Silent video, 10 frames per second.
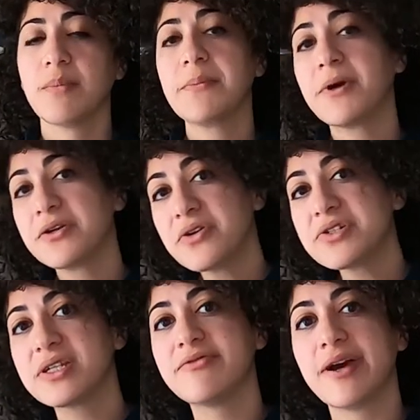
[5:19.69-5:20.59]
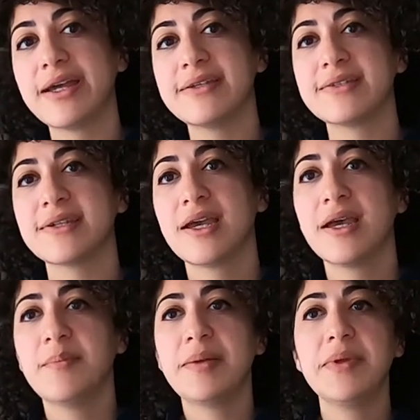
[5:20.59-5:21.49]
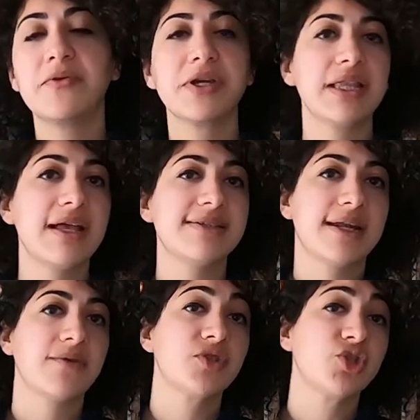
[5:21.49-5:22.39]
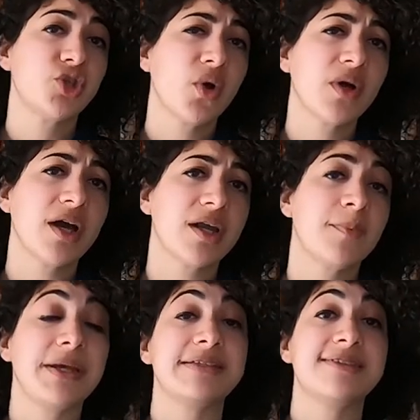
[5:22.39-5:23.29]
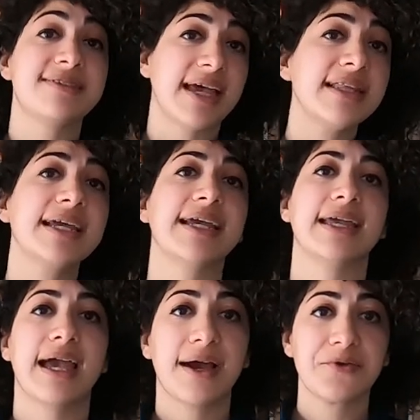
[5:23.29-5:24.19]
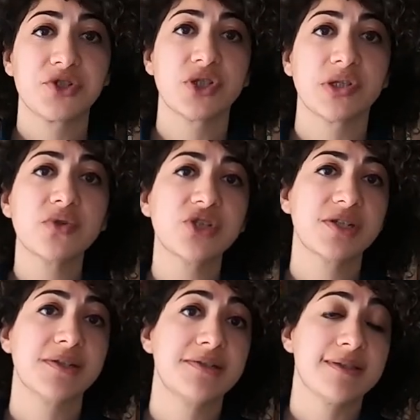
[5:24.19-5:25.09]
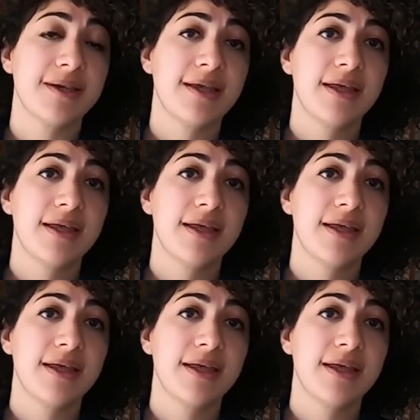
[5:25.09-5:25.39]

My partner's advice made me realize that I was so caught up in selling our solutions